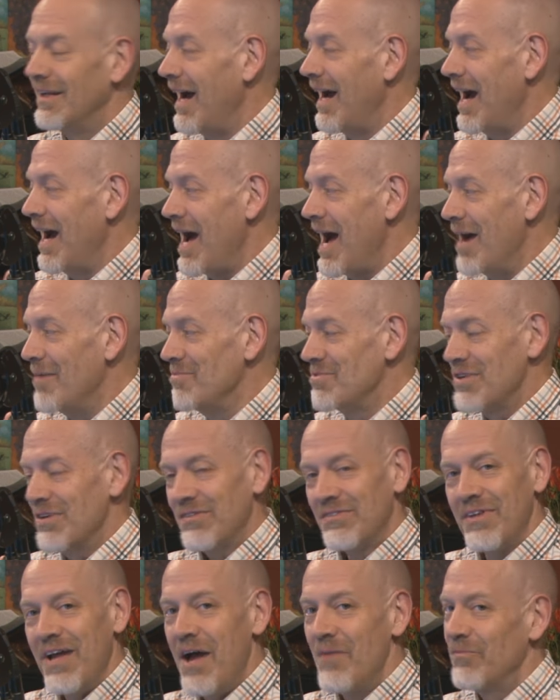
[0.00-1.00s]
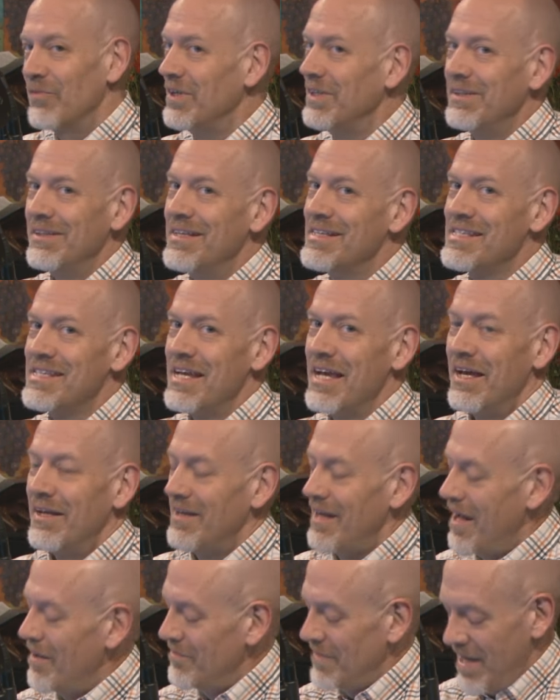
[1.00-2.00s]
I, am just I'm reading this
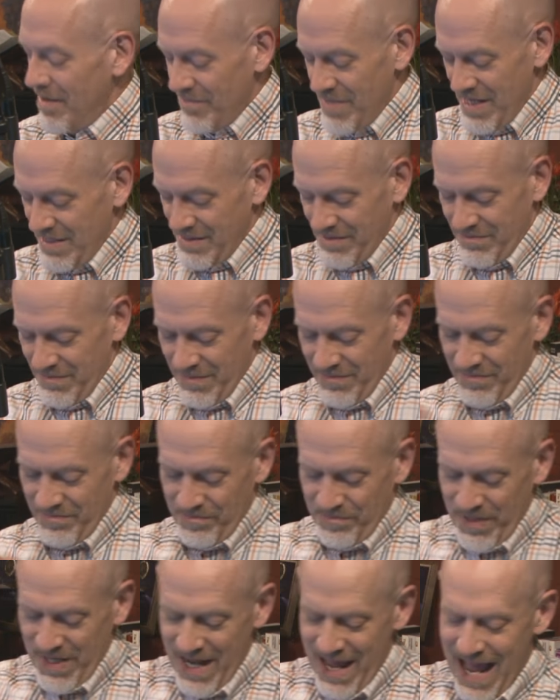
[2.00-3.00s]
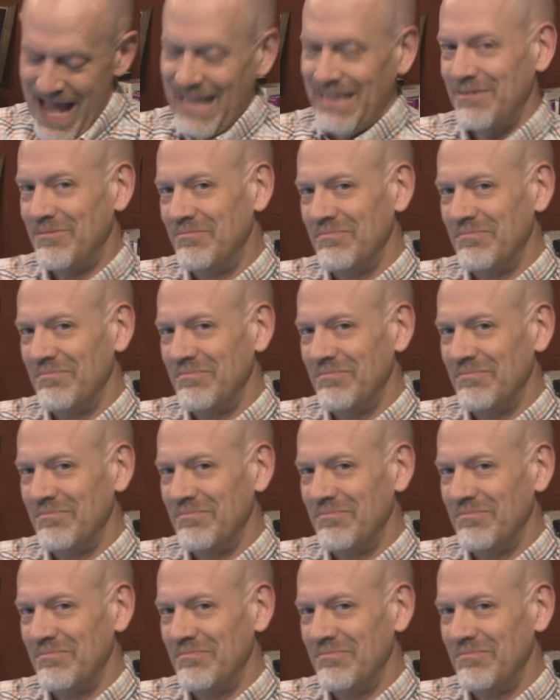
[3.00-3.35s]
in. I'm I'm not, but I,